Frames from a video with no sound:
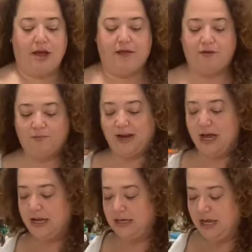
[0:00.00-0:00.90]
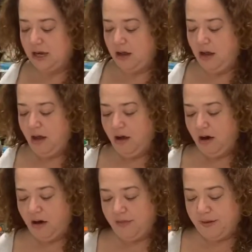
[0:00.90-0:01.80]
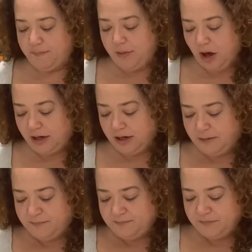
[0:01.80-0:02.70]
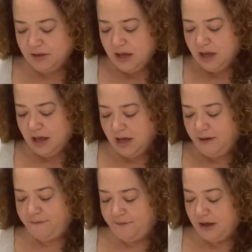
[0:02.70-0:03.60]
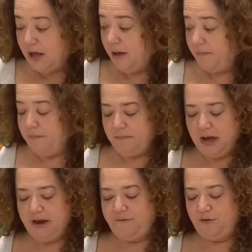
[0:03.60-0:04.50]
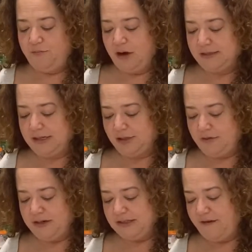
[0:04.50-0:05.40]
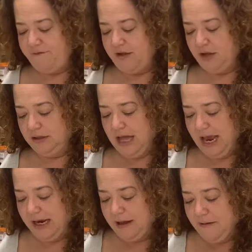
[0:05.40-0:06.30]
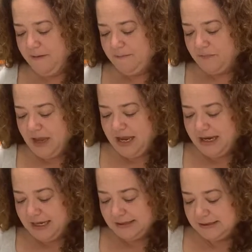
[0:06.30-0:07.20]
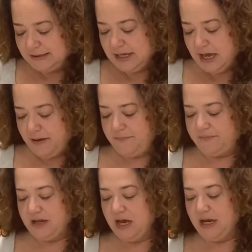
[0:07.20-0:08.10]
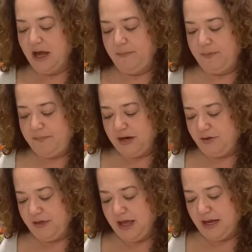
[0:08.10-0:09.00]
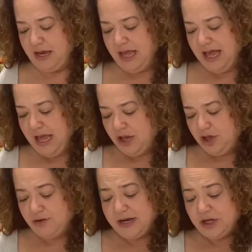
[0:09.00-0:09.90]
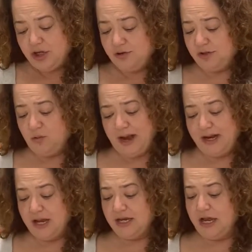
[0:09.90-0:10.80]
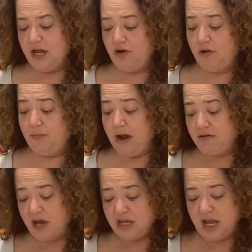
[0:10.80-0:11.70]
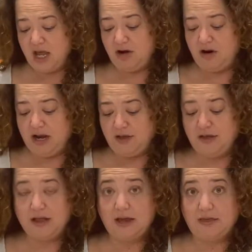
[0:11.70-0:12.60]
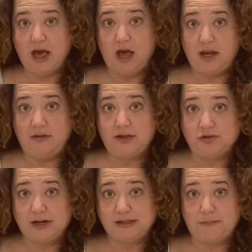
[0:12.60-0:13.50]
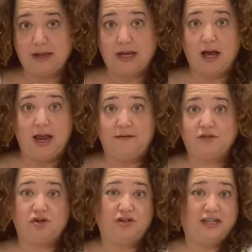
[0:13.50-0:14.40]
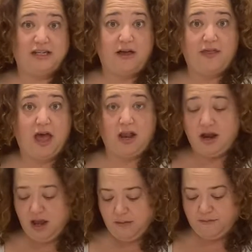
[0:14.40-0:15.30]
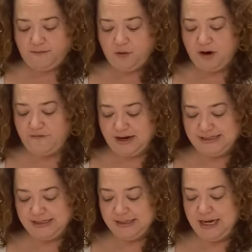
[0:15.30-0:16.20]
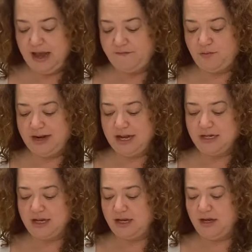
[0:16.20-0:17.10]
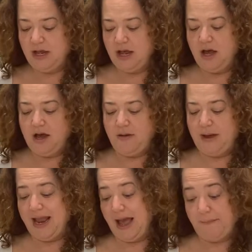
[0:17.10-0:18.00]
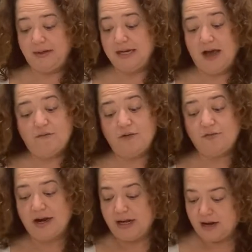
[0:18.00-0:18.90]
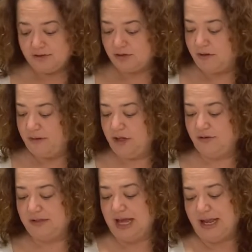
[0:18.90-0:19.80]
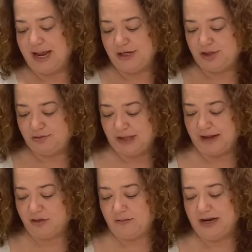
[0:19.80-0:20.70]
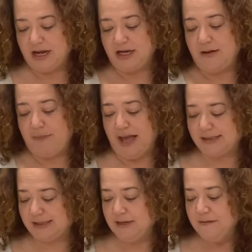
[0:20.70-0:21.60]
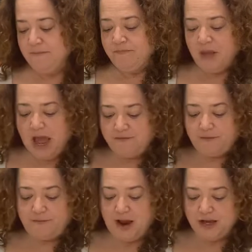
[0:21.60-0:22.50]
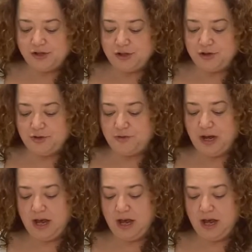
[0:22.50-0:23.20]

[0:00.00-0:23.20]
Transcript: and the red onion on the bottom of my food processor because I feel like it gets cut up better then. You can use a white onion or a brown onion or anything like that in this recipe. I have certainly done that before if I didn't have a red onion. I happen to have one right now, so I'm going to use that. I do like the red onion best. I have a friend who